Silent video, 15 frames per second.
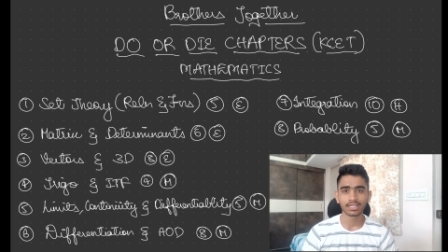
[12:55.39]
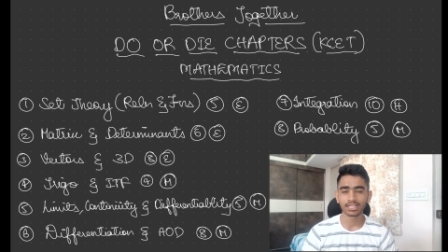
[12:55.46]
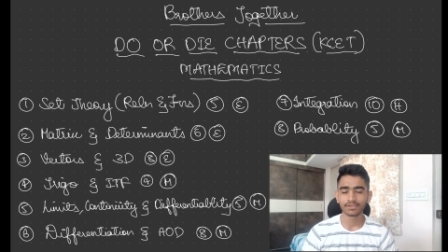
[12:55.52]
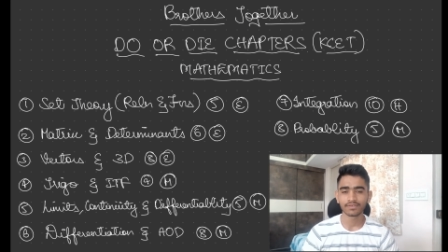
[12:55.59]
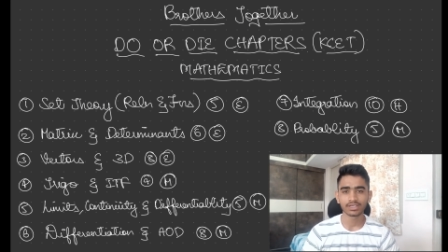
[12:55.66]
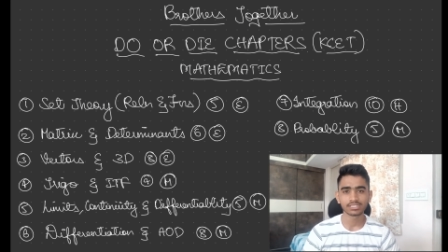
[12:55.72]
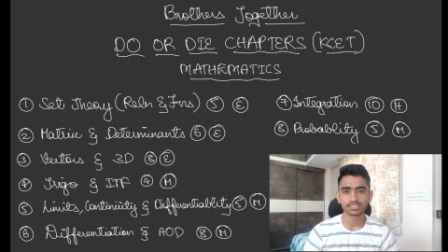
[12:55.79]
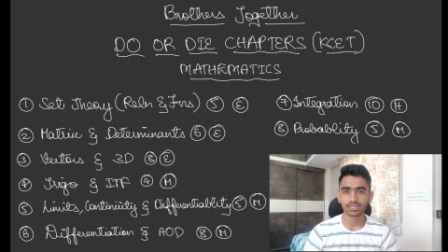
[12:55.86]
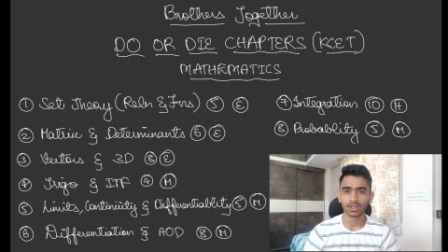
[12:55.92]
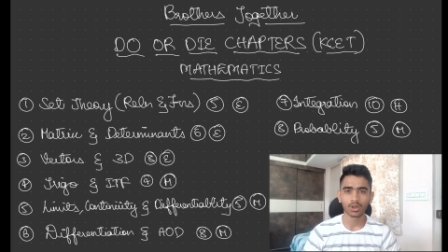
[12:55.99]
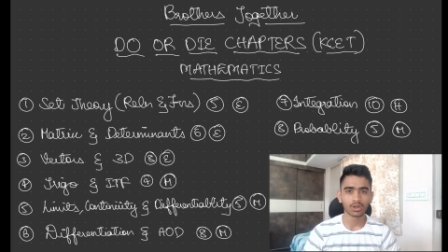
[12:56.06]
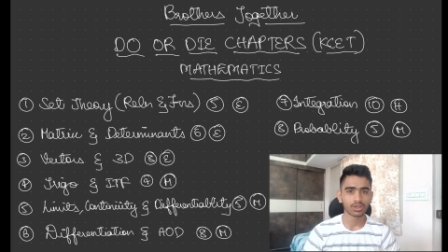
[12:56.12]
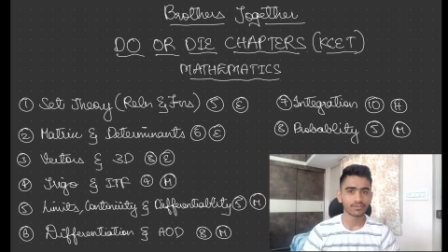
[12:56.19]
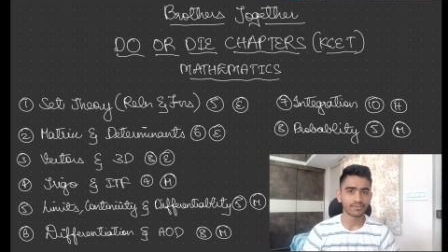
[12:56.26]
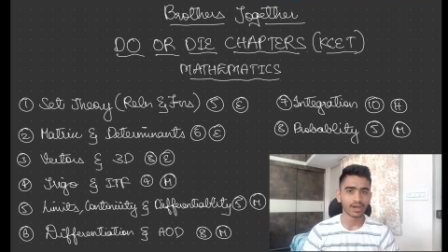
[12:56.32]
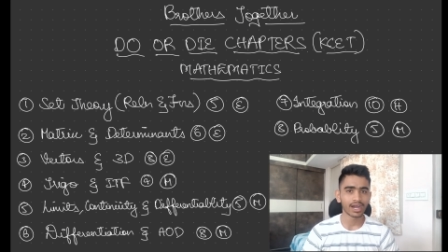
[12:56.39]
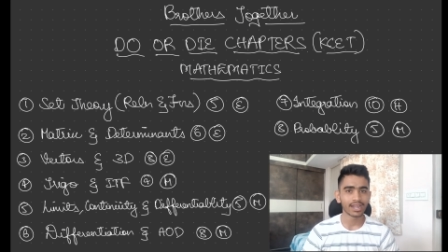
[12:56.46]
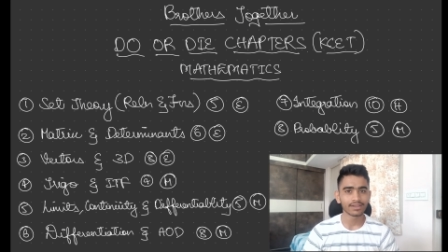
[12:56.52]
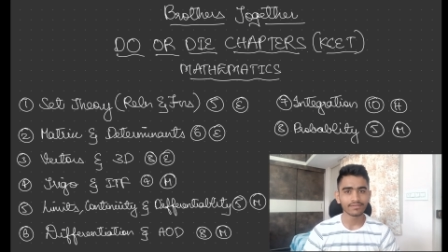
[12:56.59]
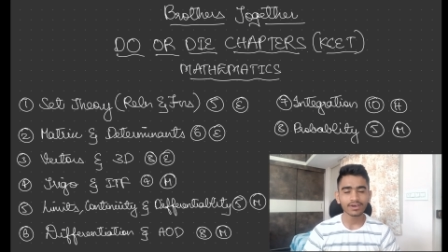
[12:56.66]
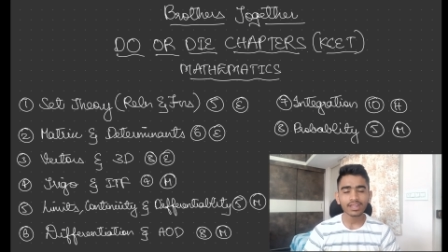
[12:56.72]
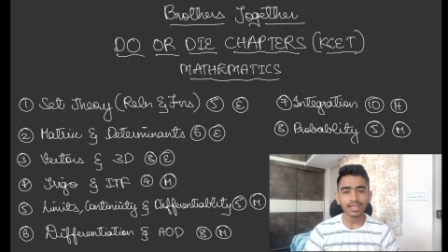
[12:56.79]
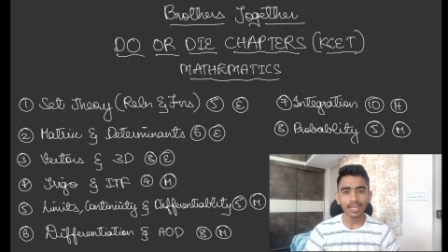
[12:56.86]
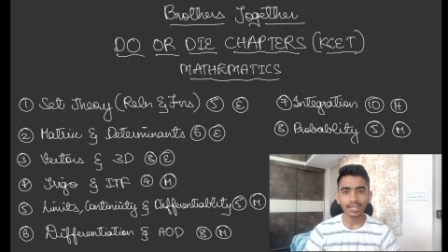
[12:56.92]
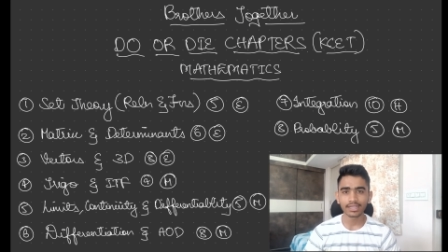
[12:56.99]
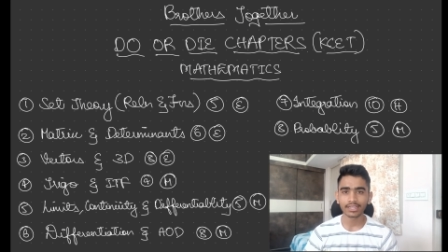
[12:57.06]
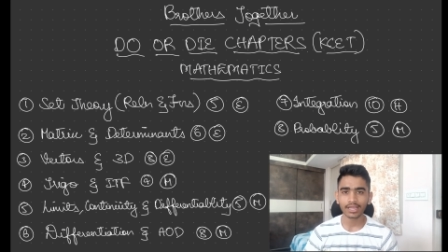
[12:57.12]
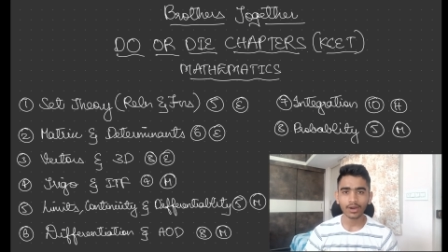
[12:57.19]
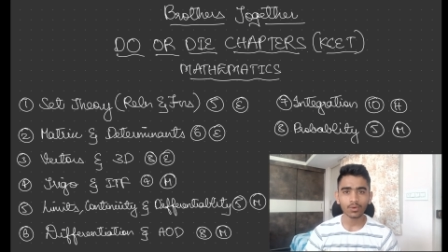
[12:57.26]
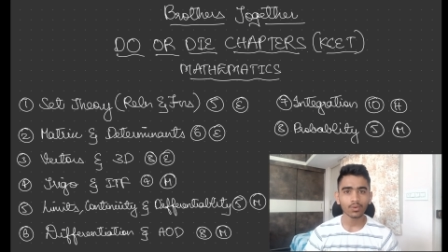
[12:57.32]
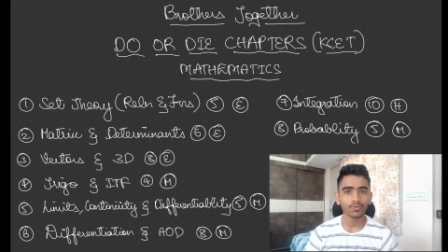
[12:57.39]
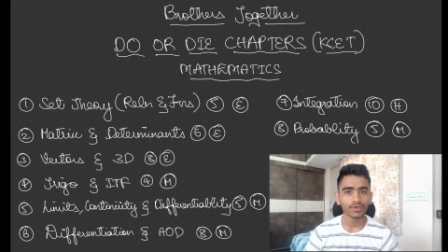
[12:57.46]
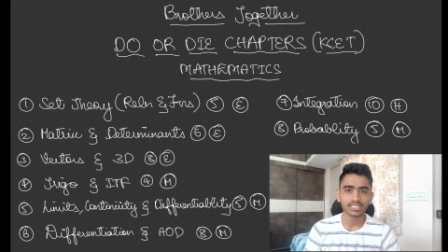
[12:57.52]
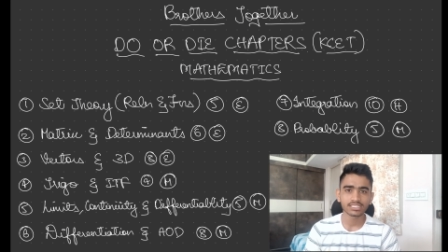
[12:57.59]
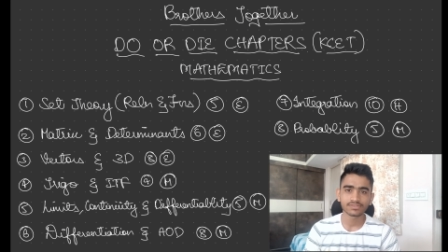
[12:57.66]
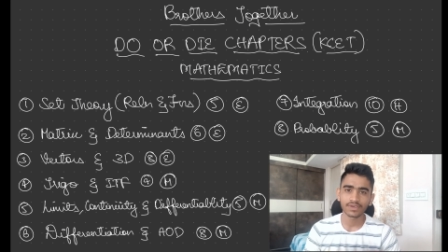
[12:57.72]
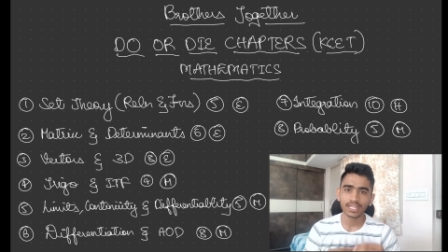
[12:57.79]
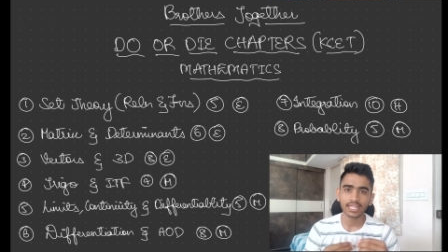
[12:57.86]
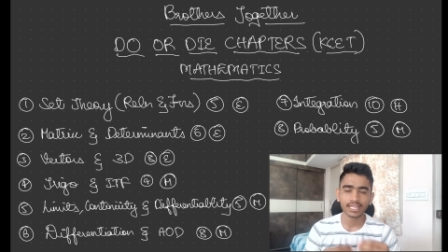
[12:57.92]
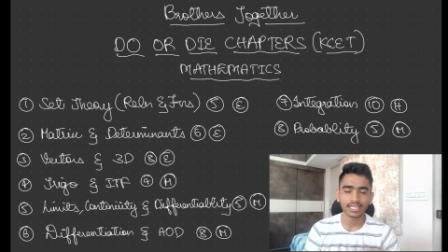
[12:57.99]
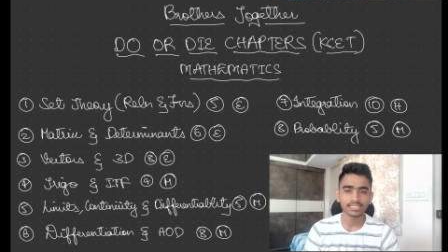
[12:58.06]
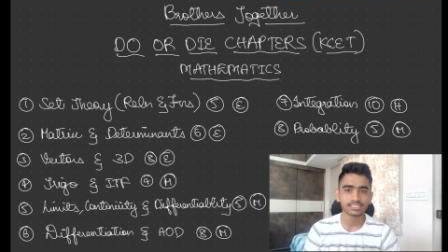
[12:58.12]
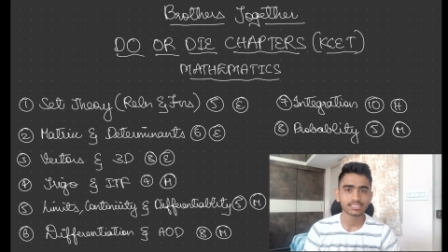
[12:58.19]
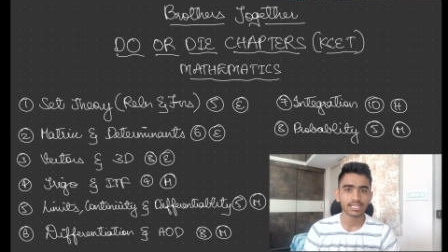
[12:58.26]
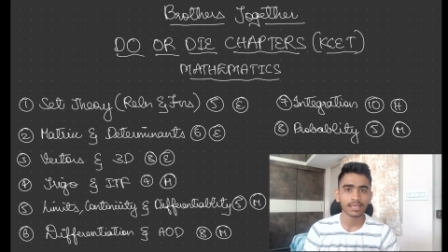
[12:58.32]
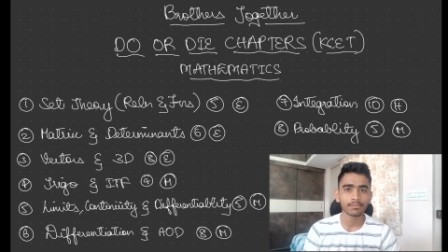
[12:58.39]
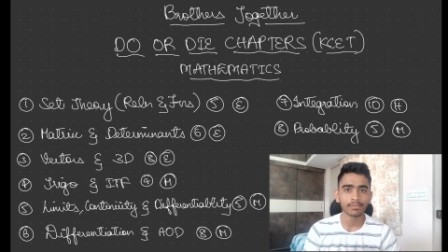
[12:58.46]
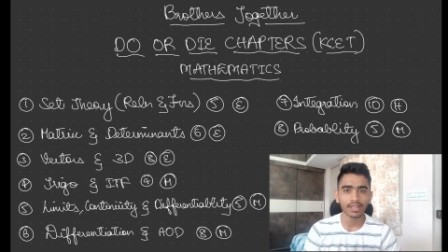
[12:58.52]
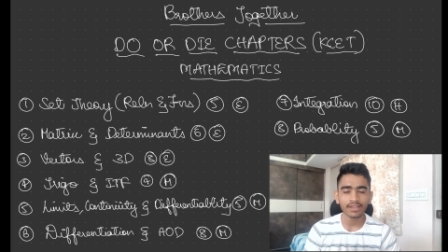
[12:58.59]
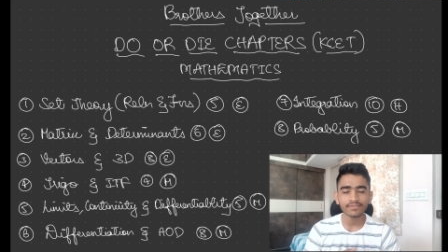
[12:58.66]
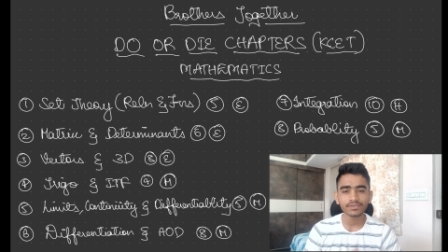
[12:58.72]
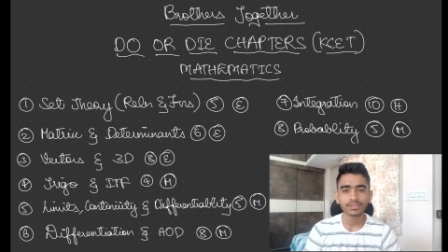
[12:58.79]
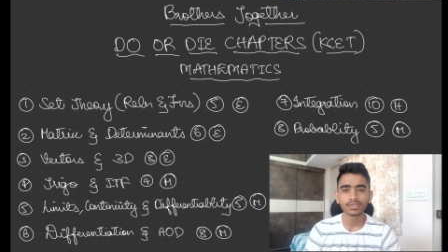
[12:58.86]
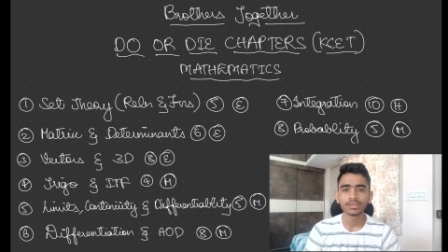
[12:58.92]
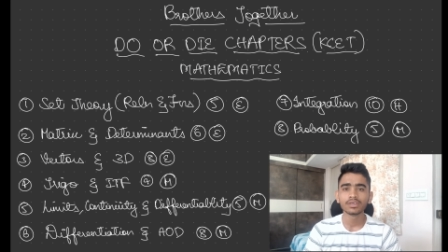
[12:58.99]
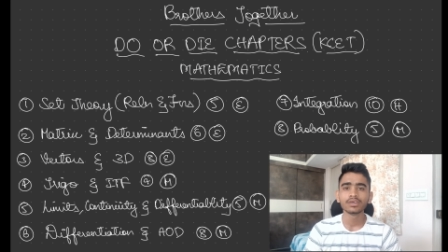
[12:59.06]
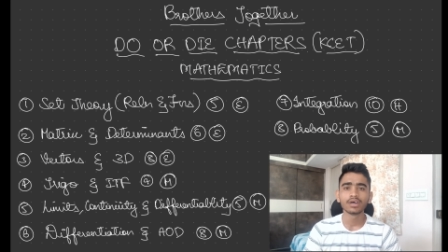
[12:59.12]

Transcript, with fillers: it requires a lot of hard work and now there is very less time left